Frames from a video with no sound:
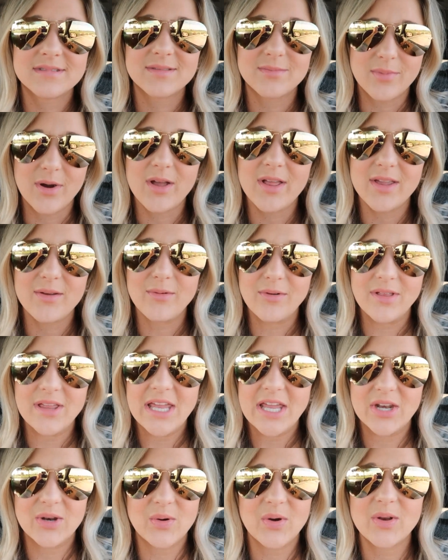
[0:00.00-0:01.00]
Probably really
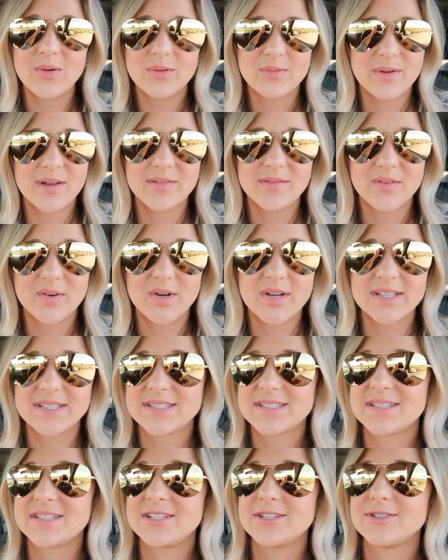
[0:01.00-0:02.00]
annoyed with my
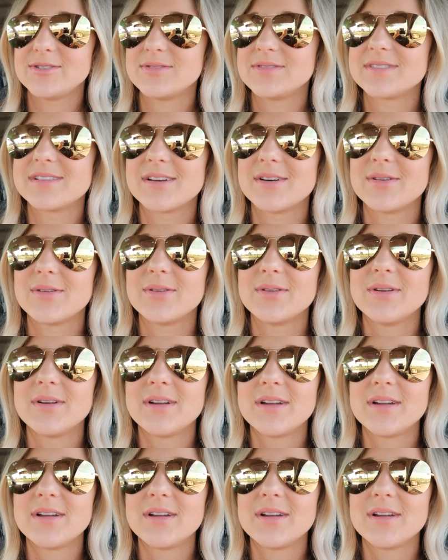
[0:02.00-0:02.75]
voice too, so.